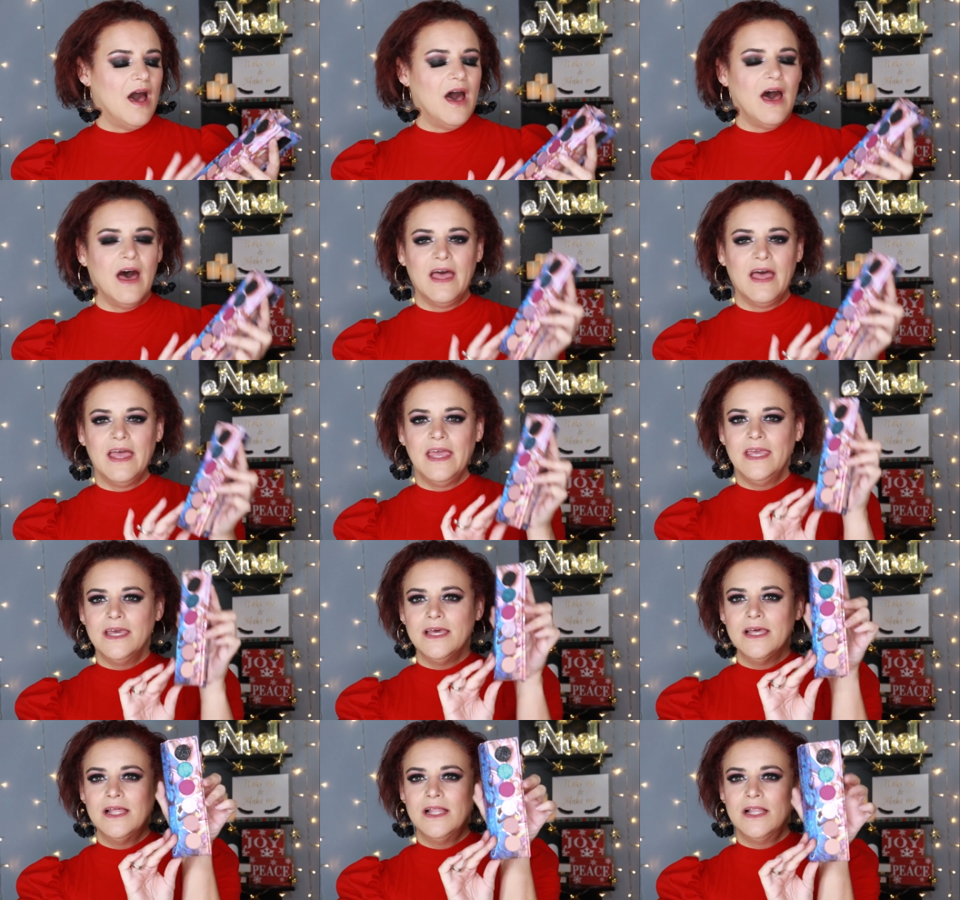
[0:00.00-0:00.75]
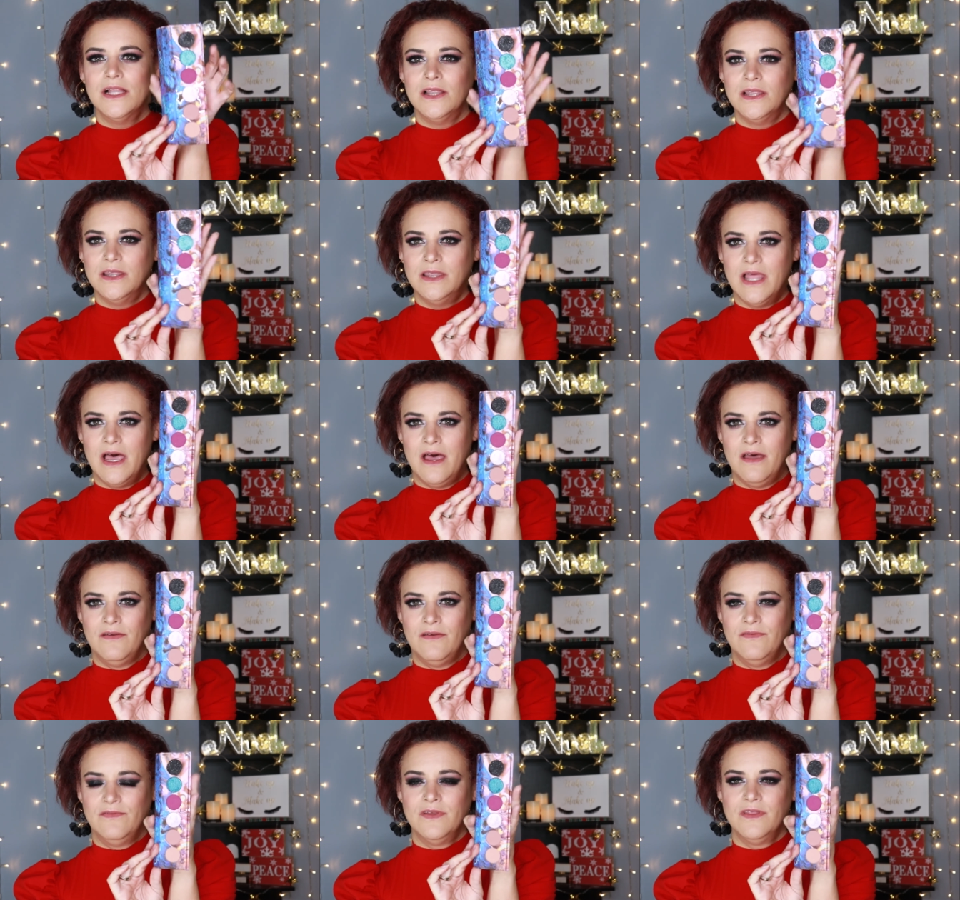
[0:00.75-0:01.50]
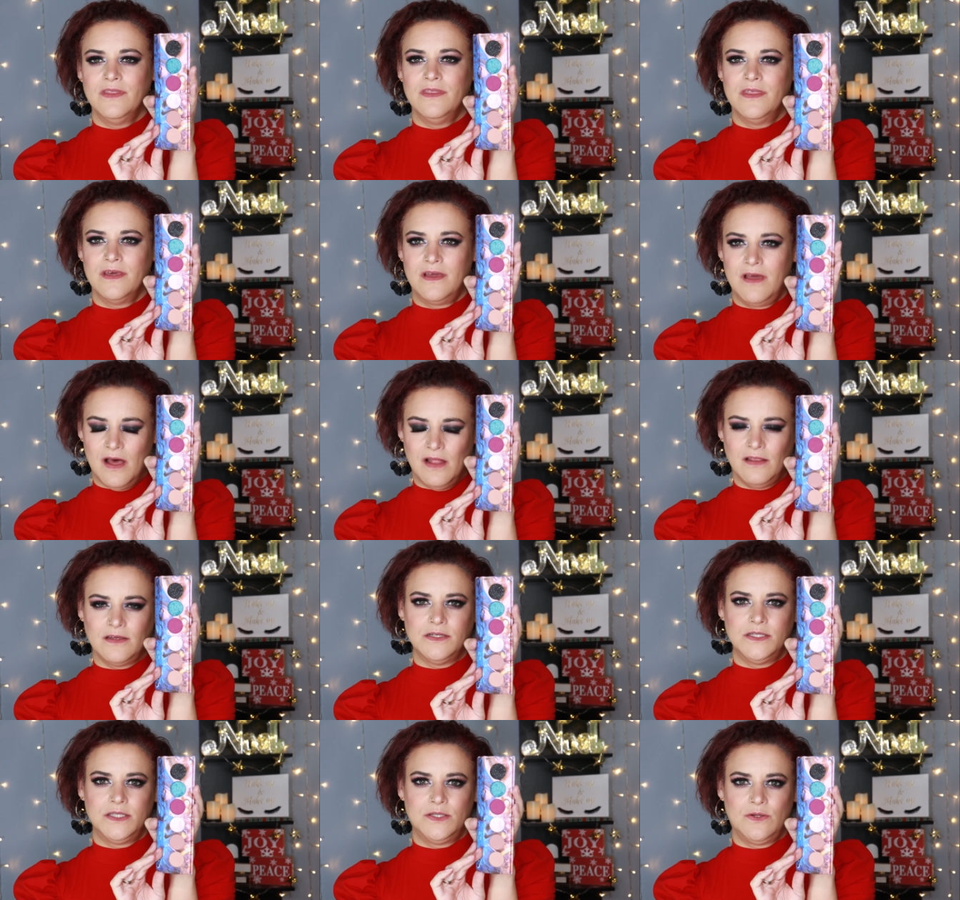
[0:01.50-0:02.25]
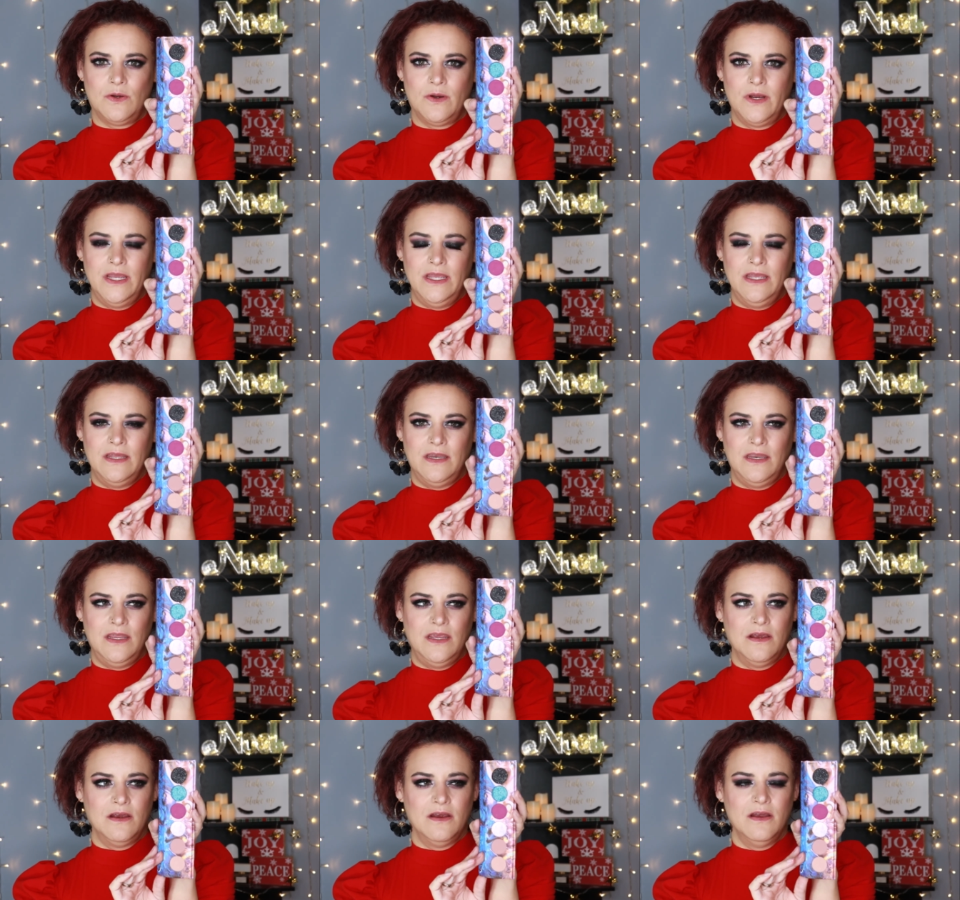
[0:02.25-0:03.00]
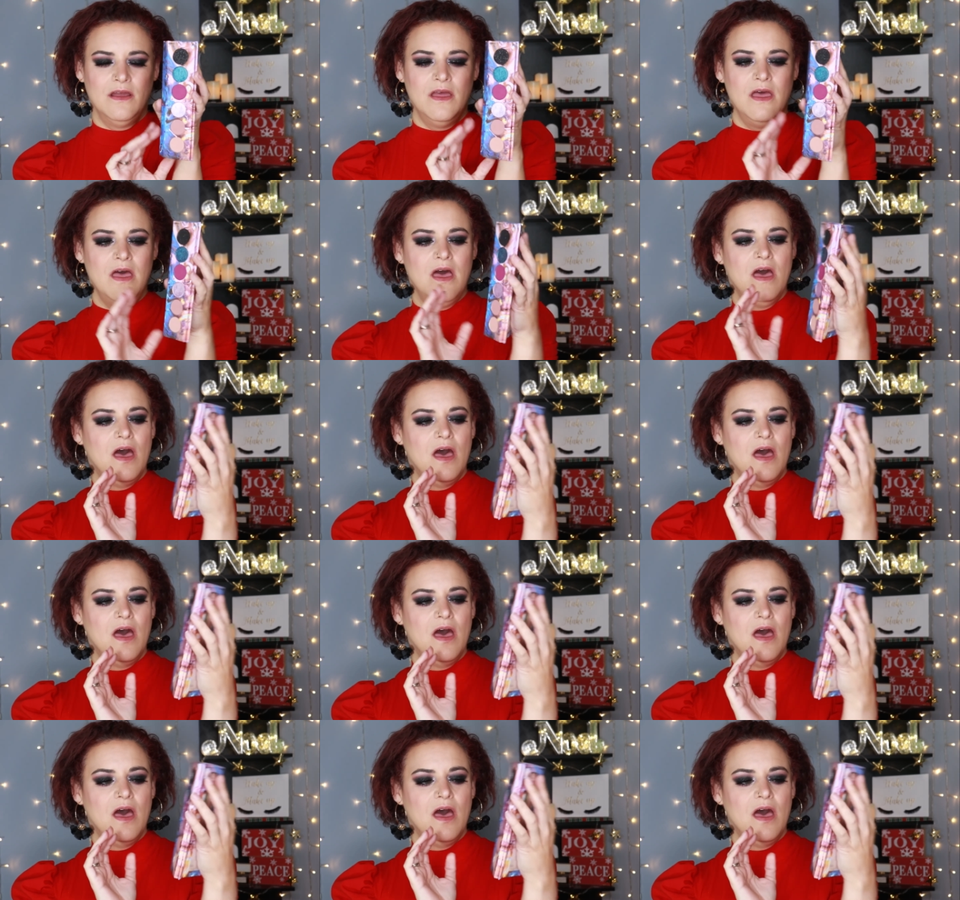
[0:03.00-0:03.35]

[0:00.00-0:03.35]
I love the color story in here.